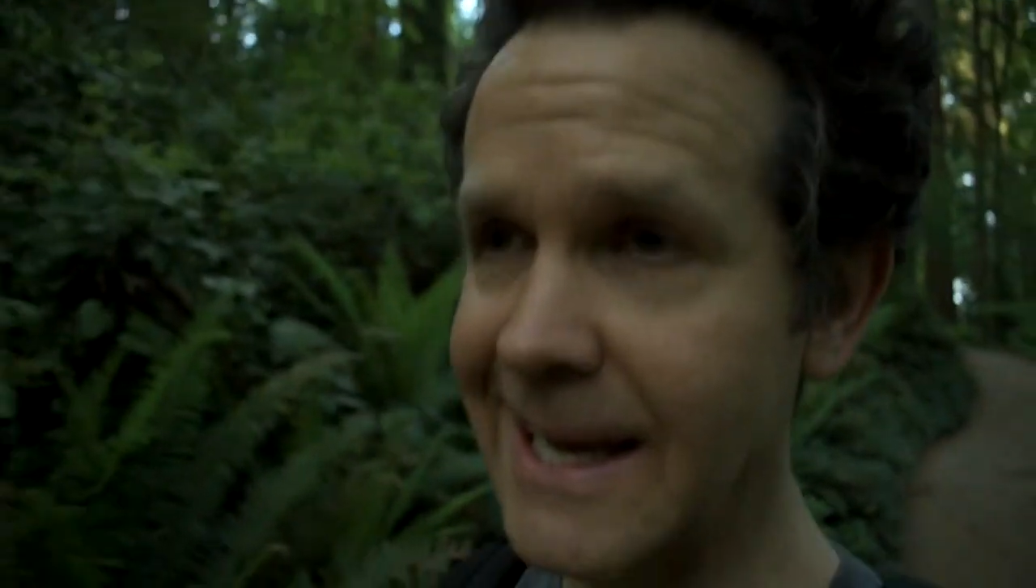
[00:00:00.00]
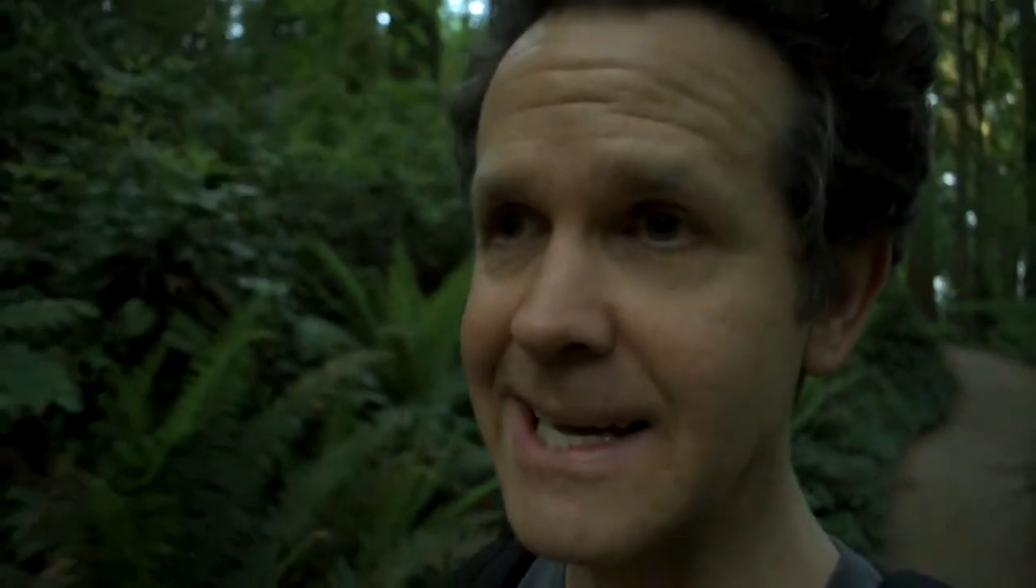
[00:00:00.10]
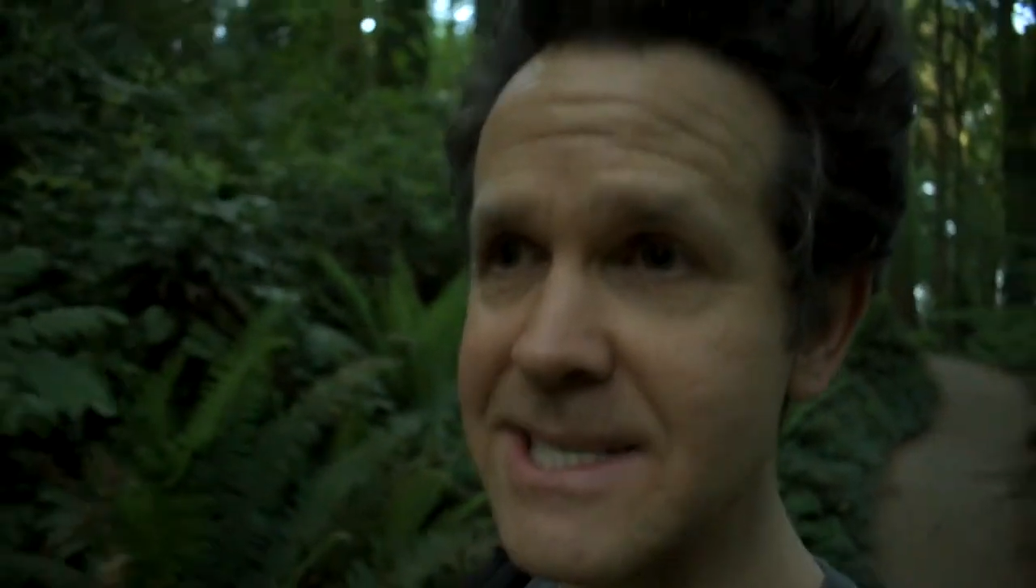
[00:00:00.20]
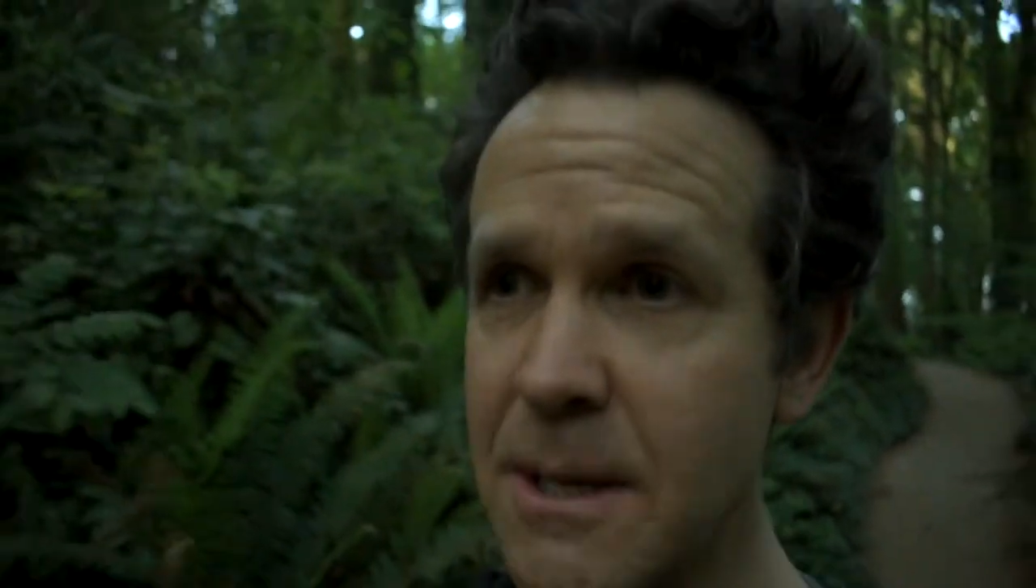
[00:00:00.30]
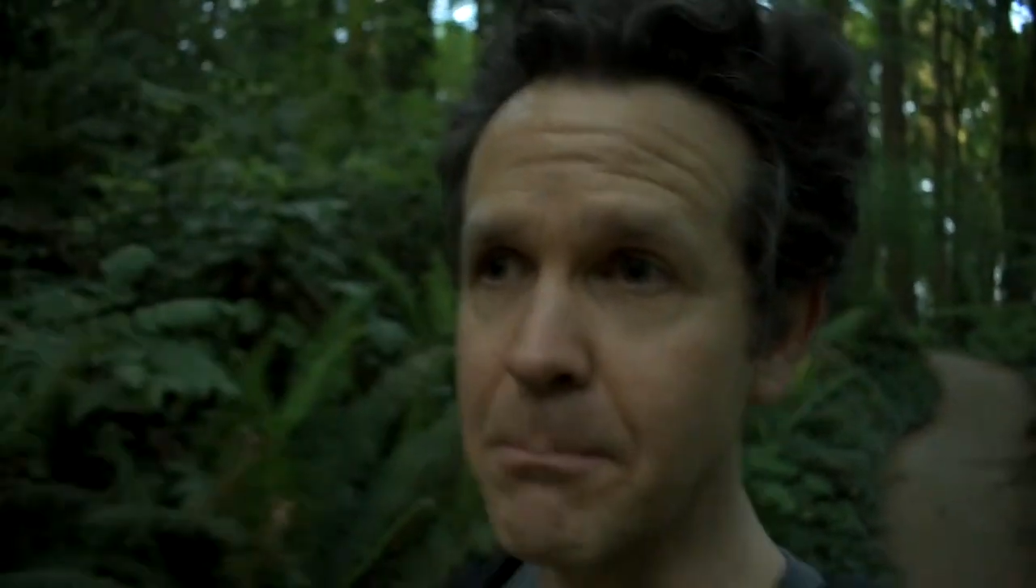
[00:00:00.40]

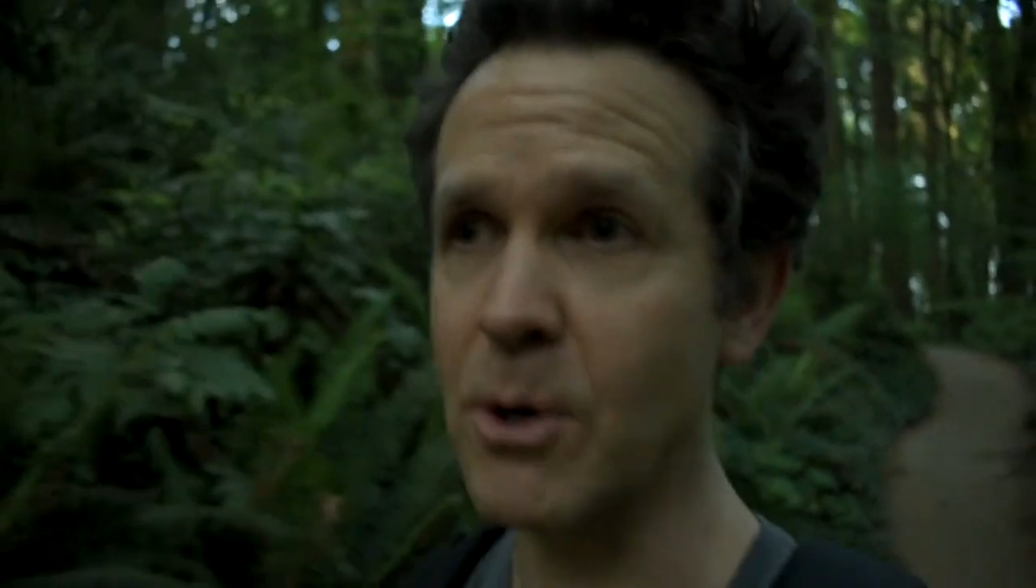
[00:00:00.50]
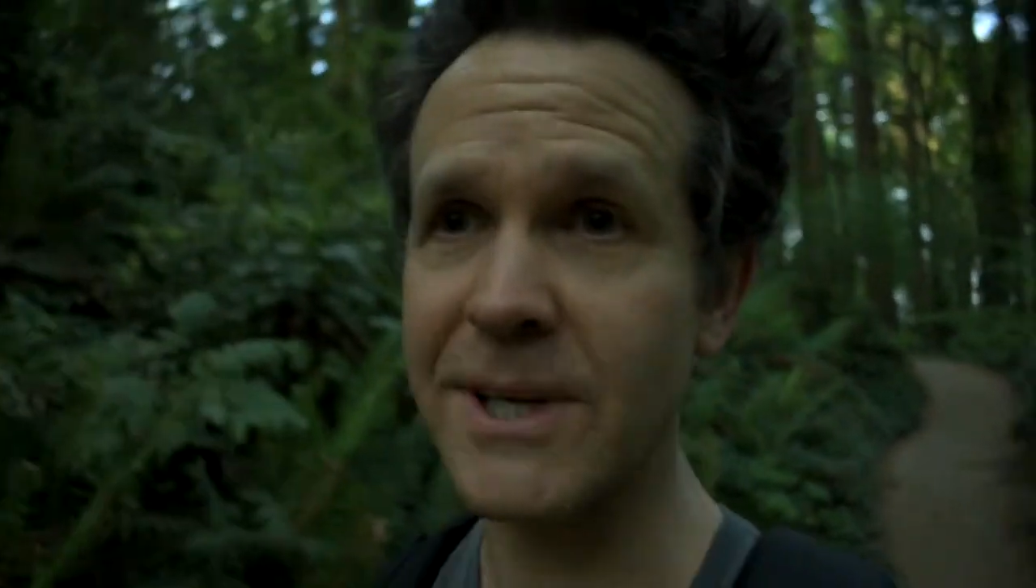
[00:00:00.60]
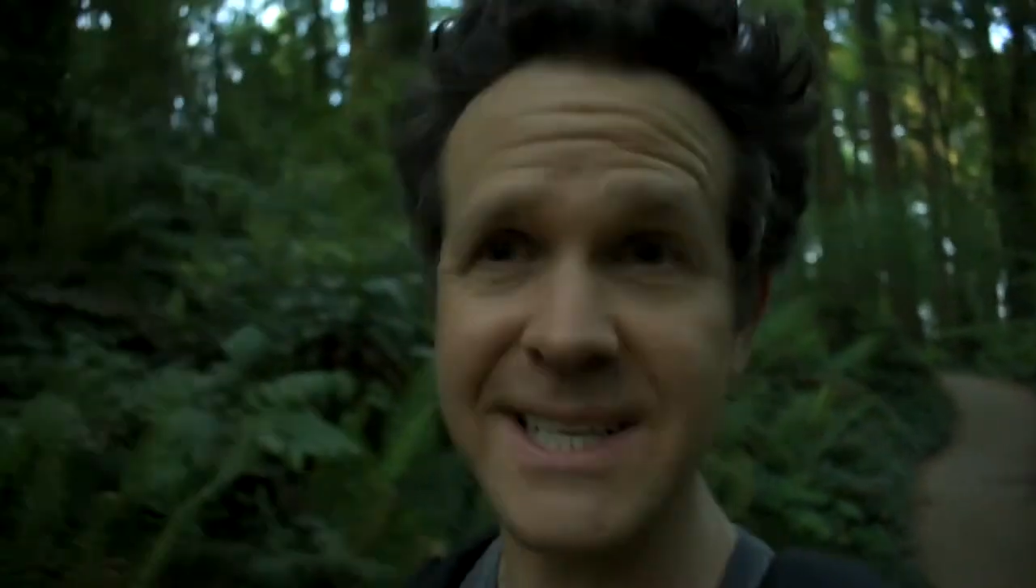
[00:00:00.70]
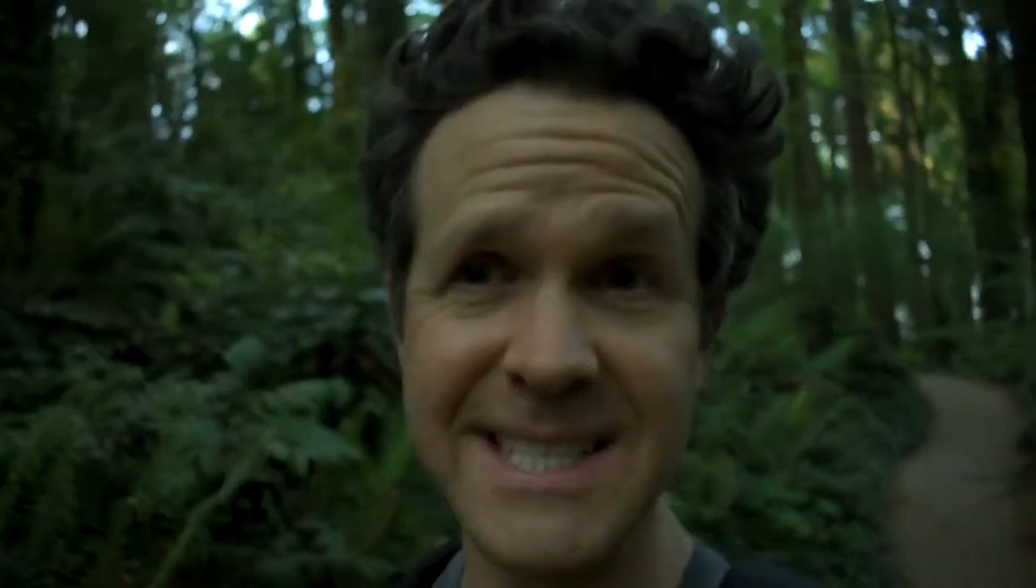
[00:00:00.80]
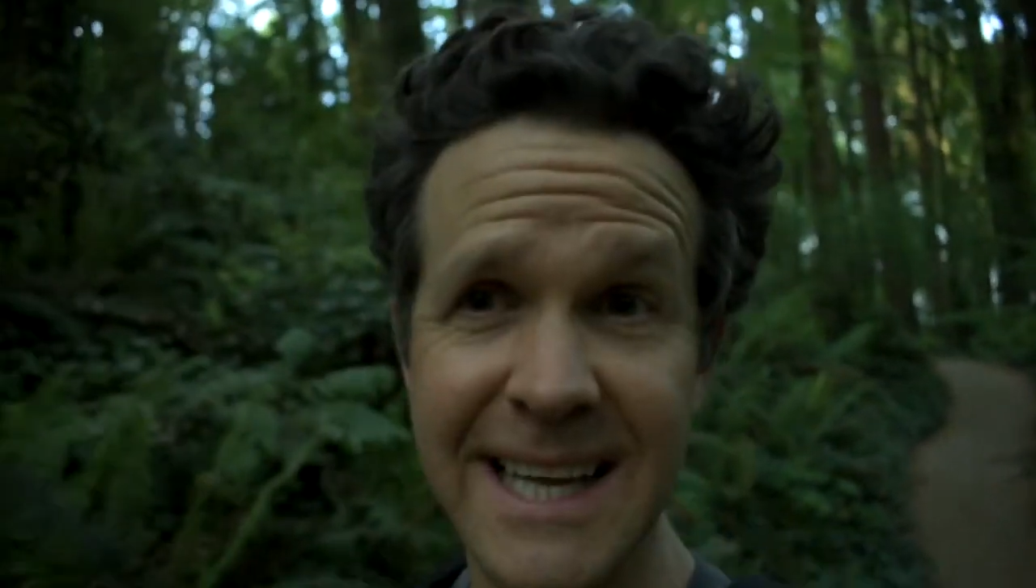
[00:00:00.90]
as Boudica's